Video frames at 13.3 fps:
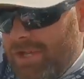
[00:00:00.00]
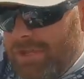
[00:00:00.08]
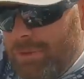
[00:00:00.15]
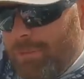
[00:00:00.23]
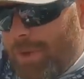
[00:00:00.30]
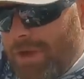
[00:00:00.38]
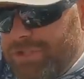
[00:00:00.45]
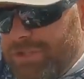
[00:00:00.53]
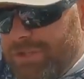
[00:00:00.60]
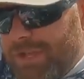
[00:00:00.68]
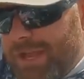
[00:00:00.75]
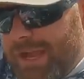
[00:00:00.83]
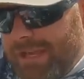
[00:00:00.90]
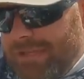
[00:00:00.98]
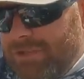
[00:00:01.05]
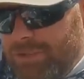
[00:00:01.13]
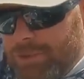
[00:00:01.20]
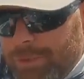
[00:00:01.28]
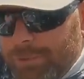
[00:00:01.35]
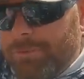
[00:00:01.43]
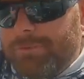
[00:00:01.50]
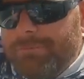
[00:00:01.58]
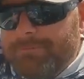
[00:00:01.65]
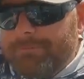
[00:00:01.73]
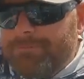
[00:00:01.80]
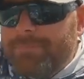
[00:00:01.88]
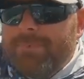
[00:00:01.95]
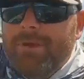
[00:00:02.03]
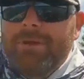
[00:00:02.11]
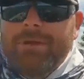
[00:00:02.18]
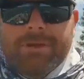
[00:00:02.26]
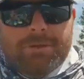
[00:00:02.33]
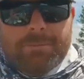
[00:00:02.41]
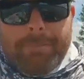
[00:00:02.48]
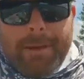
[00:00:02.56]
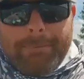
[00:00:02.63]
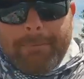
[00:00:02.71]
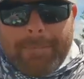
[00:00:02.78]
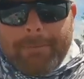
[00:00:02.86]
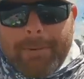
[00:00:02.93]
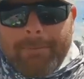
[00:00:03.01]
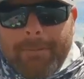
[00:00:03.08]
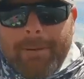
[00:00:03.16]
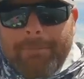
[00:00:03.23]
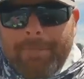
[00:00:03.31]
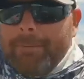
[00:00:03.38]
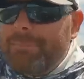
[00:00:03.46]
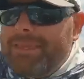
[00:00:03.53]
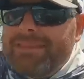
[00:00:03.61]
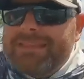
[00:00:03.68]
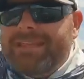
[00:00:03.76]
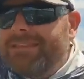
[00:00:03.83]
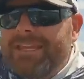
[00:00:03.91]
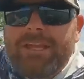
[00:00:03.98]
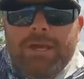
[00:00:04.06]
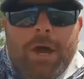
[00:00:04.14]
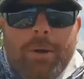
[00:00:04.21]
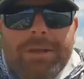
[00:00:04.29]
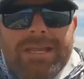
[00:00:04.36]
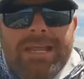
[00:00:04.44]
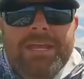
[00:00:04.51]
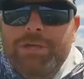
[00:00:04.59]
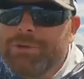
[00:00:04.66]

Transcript: You watch your line, doop, pop, pop, pop, pop, pop, pop, pop, get that thing going.